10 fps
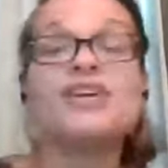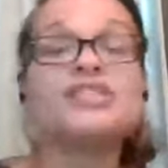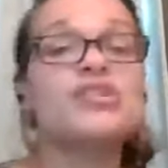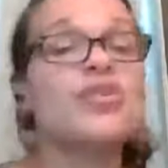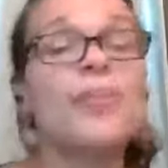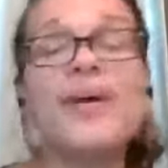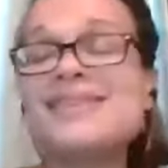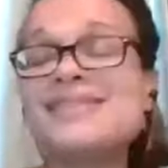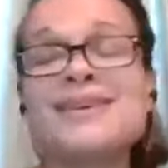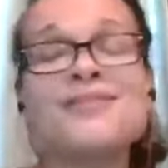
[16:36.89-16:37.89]
So the
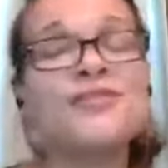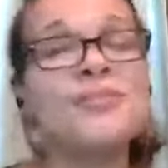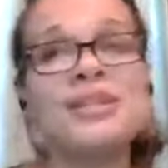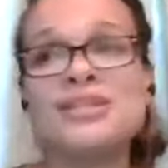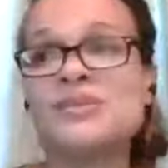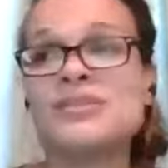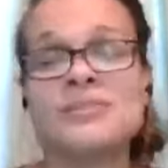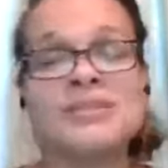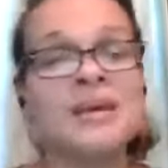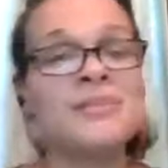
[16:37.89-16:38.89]
best thing for me to do
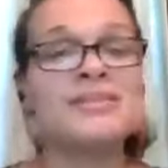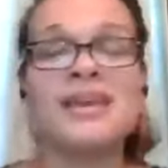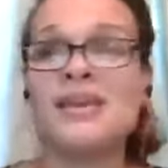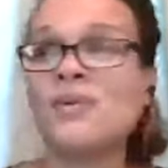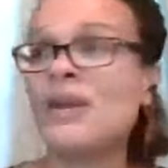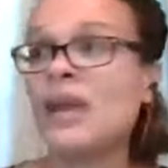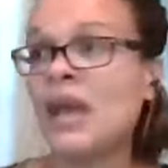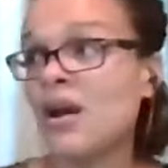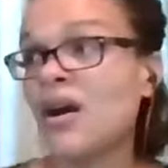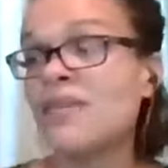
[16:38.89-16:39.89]
sometimes is take a
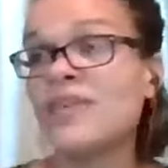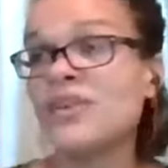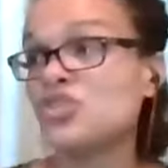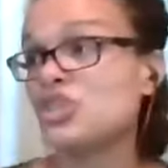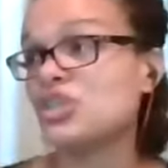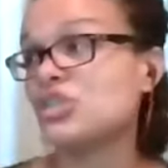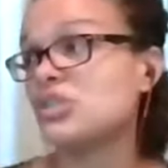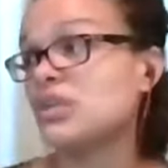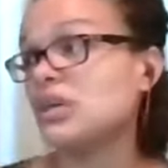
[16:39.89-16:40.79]
weekend off and just